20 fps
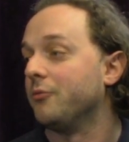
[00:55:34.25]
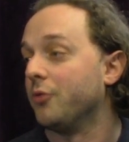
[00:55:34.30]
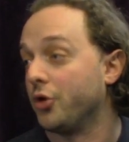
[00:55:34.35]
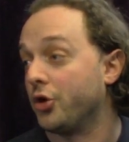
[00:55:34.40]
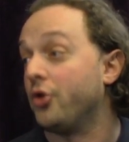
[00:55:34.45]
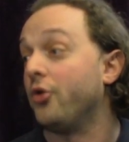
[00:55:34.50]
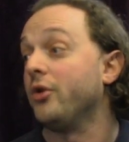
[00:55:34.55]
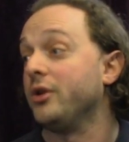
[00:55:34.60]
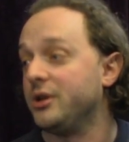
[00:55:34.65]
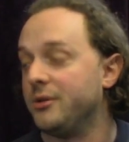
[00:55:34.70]
We're
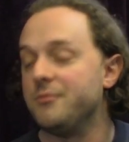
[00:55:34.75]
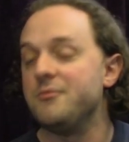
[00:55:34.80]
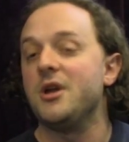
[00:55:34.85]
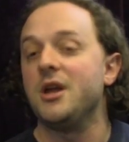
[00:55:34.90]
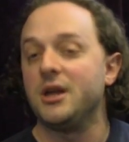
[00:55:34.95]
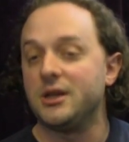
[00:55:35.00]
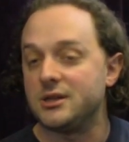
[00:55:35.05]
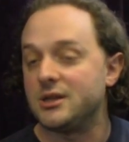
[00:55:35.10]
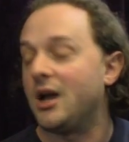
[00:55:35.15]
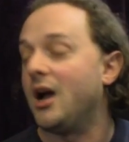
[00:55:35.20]
going to
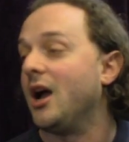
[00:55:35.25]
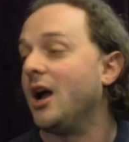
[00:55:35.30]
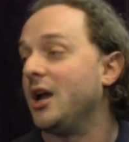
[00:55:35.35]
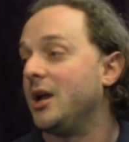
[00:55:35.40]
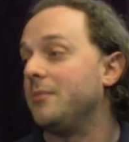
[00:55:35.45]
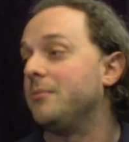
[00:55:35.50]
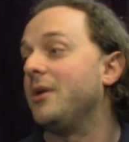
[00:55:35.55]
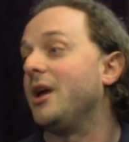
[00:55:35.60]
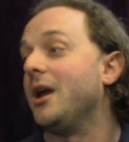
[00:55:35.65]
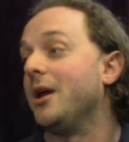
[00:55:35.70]
make
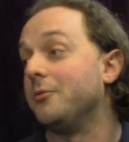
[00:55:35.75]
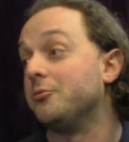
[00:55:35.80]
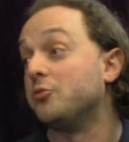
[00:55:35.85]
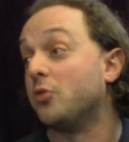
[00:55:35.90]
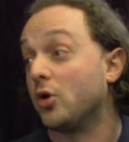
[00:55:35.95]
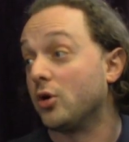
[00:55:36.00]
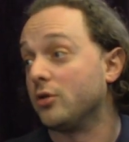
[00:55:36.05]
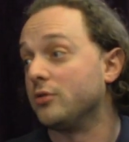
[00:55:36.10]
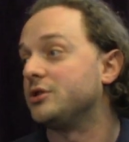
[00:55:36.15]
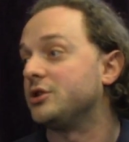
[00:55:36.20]
time and
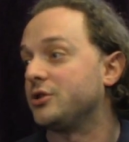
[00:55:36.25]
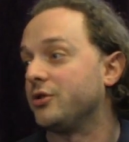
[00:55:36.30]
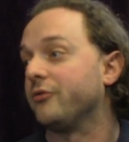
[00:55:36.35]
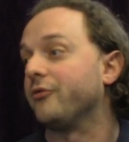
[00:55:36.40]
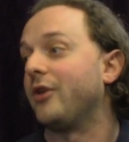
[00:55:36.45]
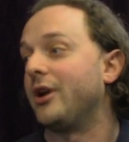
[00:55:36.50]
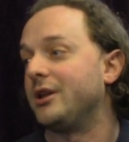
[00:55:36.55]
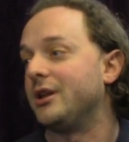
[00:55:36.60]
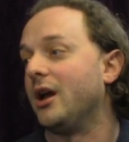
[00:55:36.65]
words to write